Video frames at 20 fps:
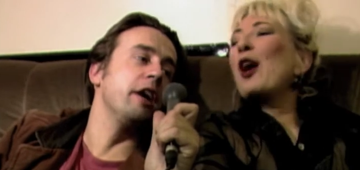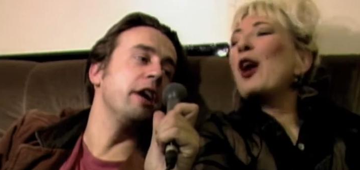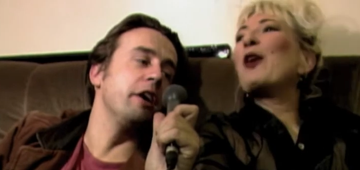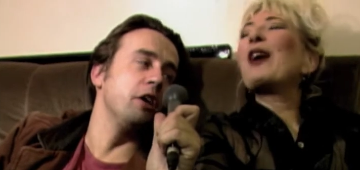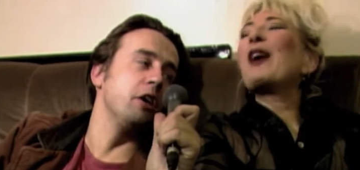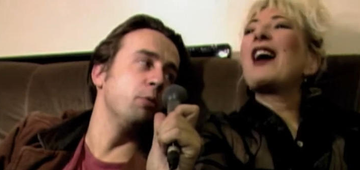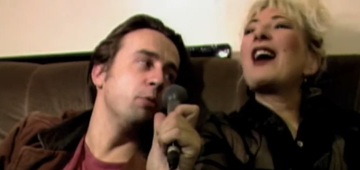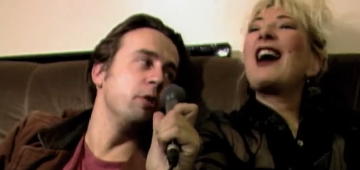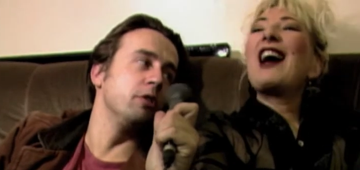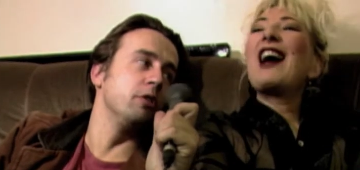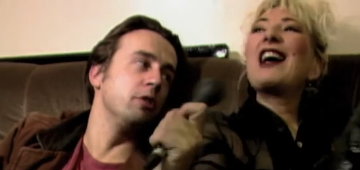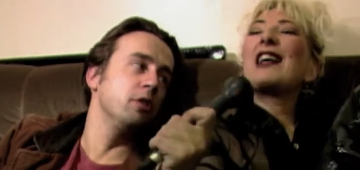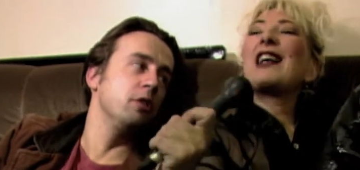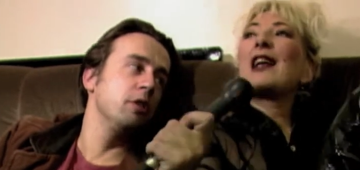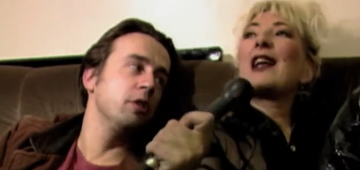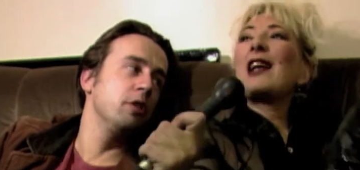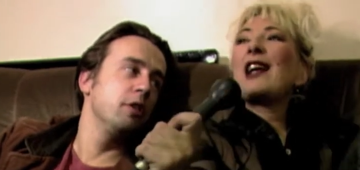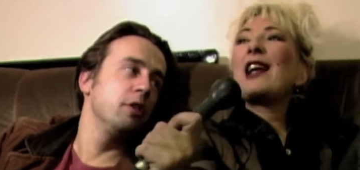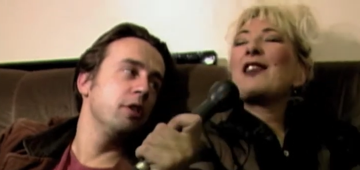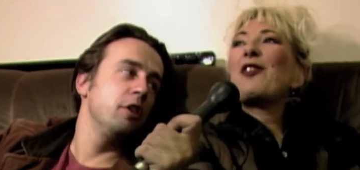Speaker 1: how you want. I
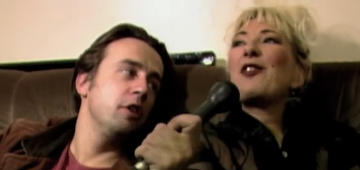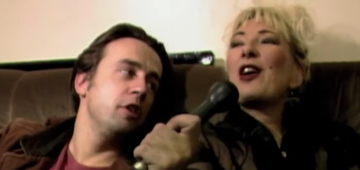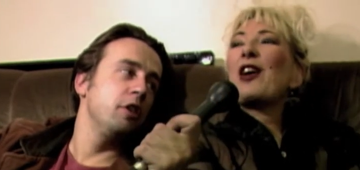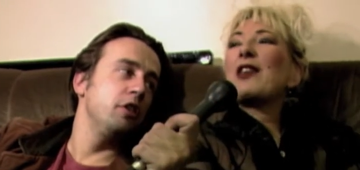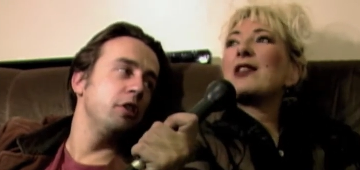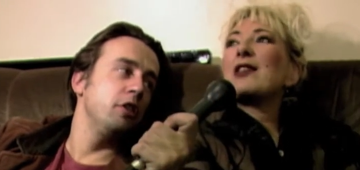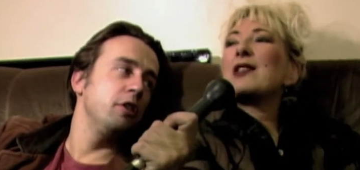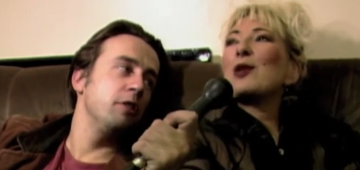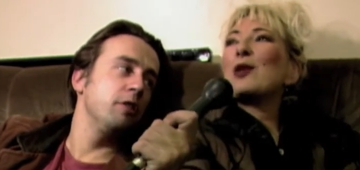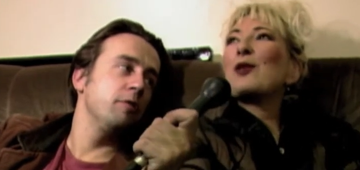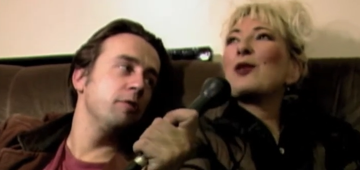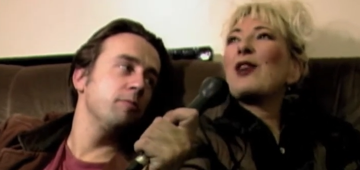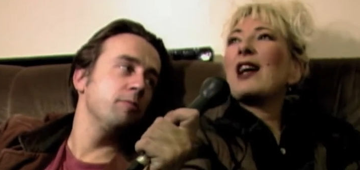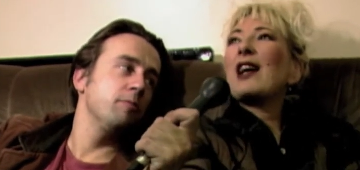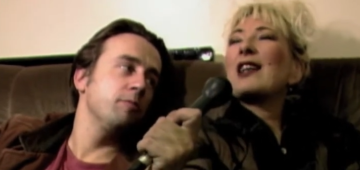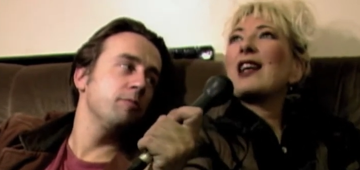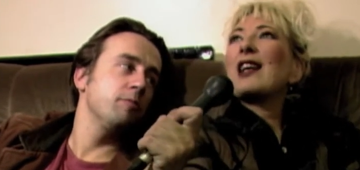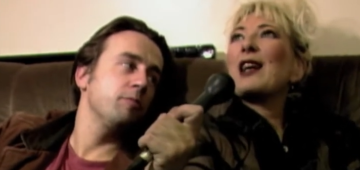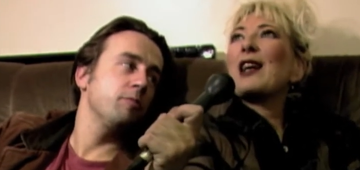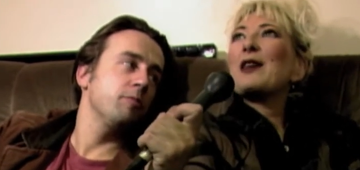like the fact that sort of like
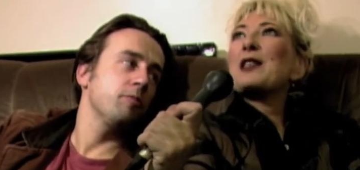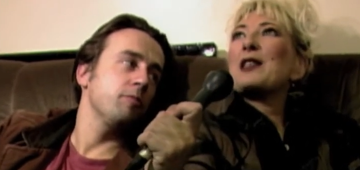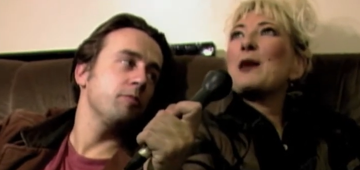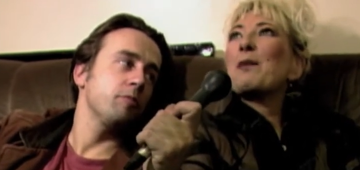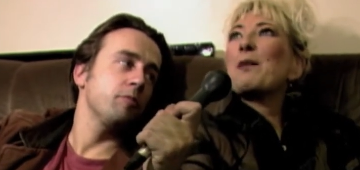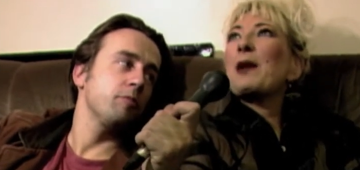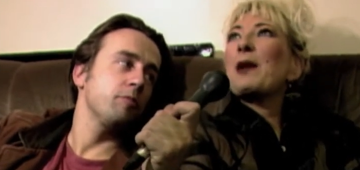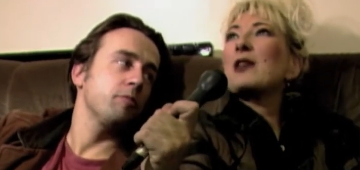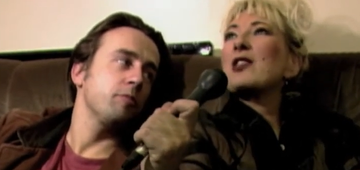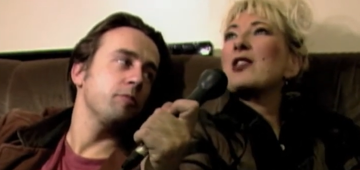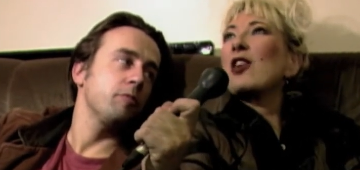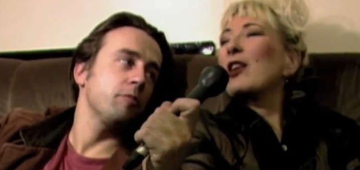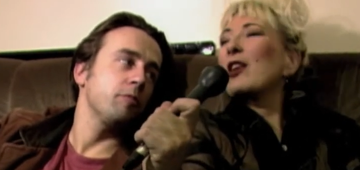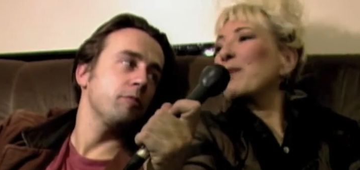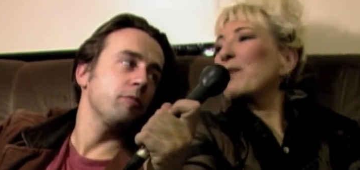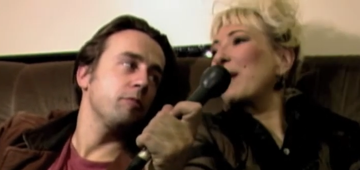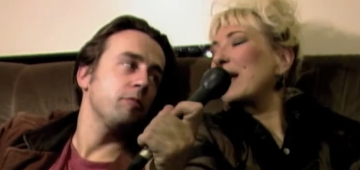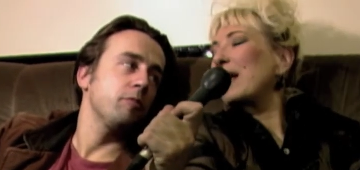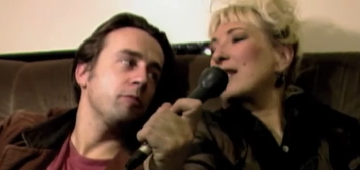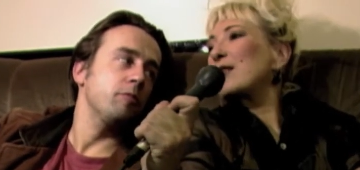some blokes try and
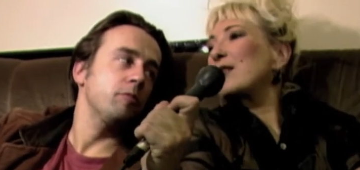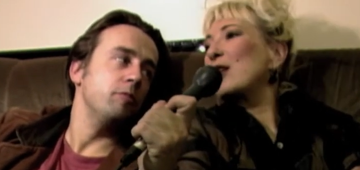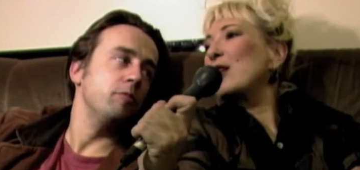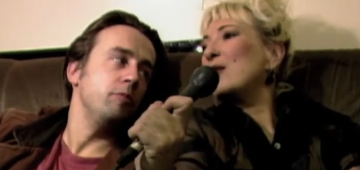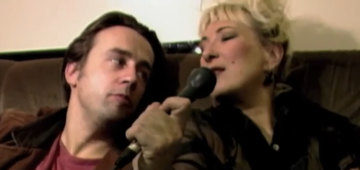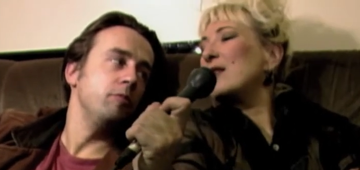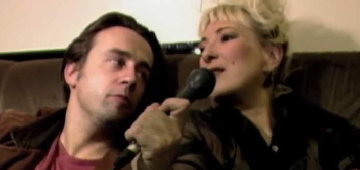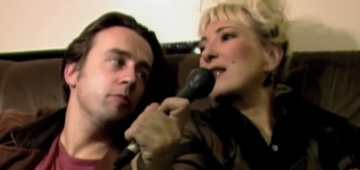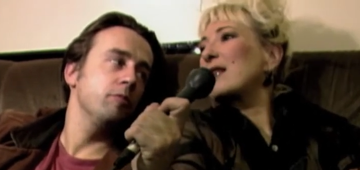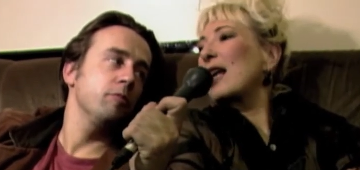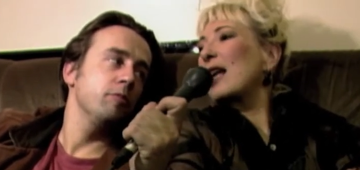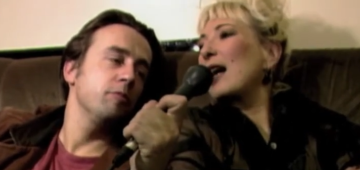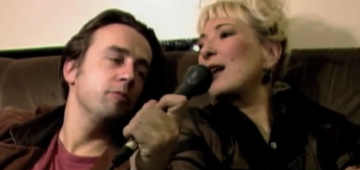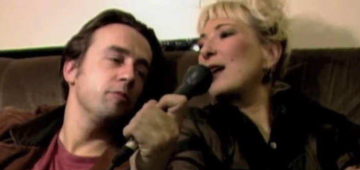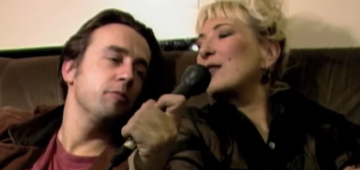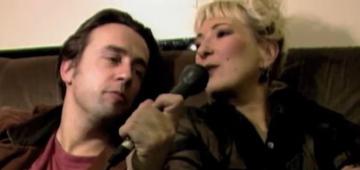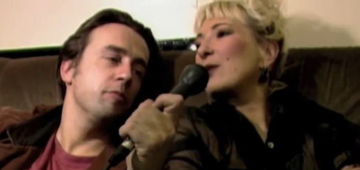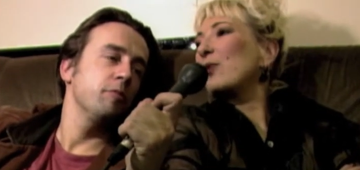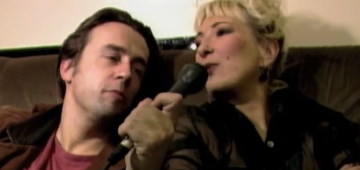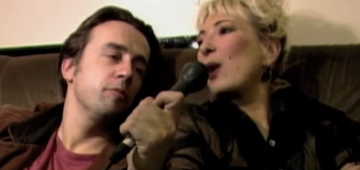make excuses to get out
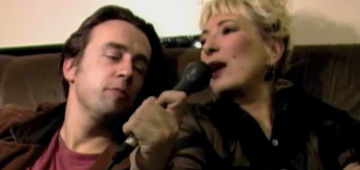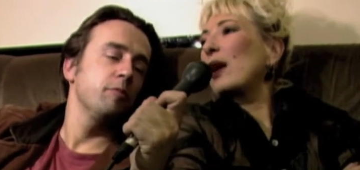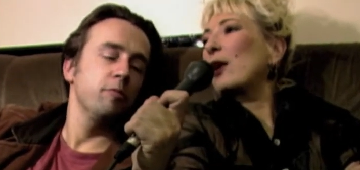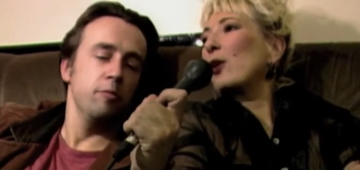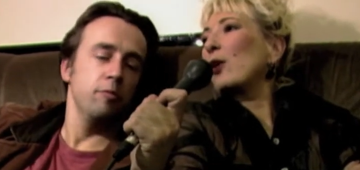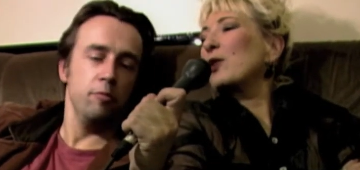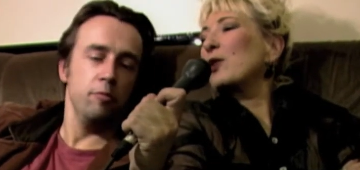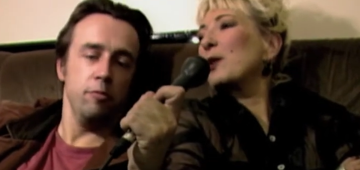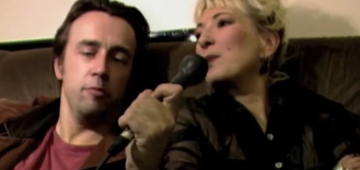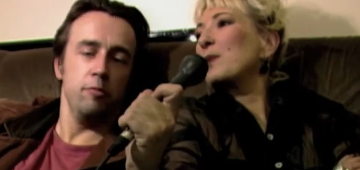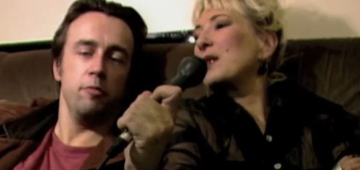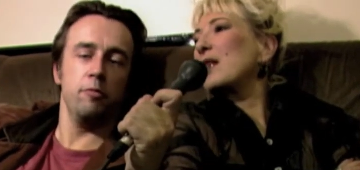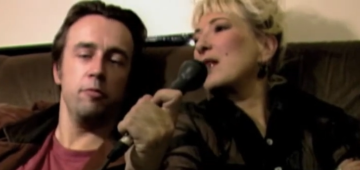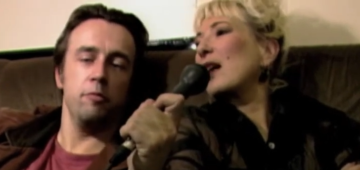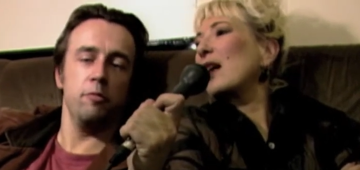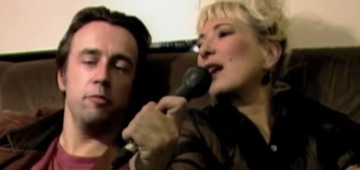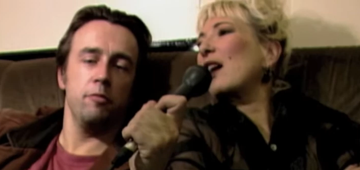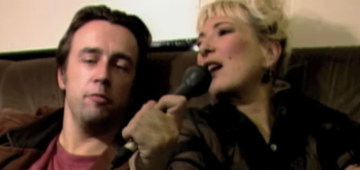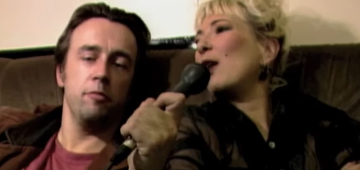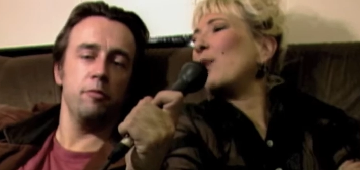of wearing condoms, say, I
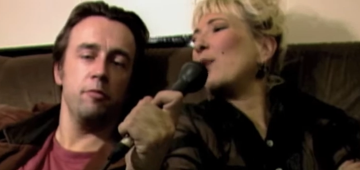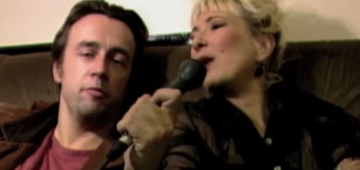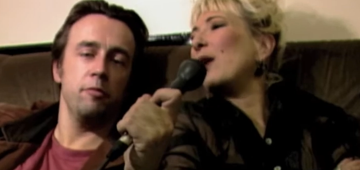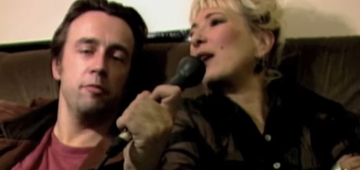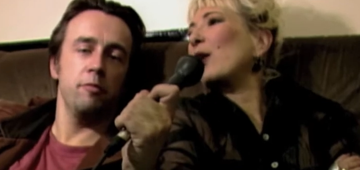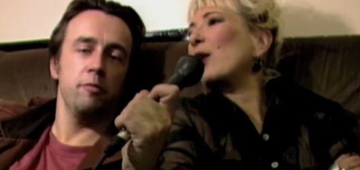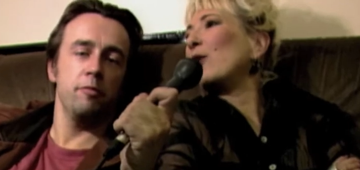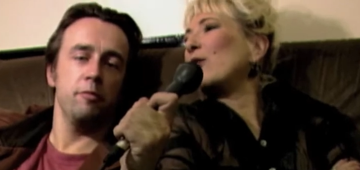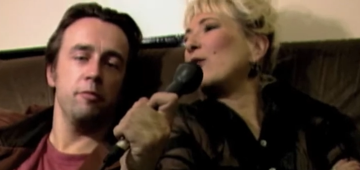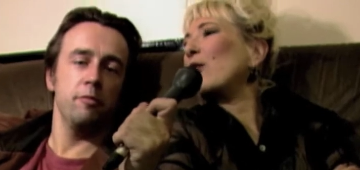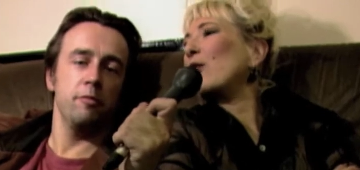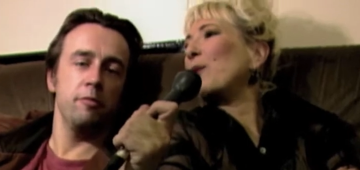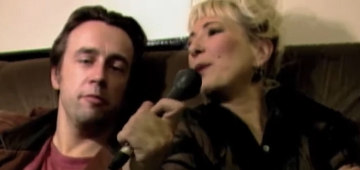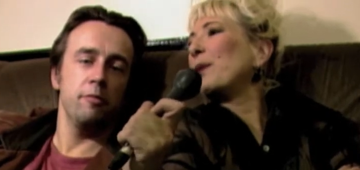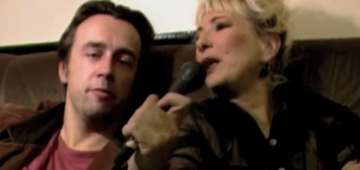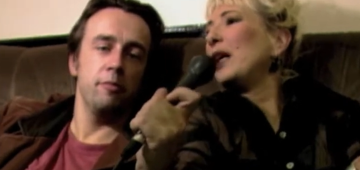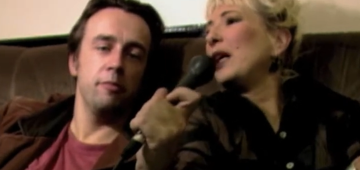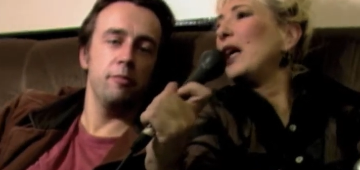can't wear a condom,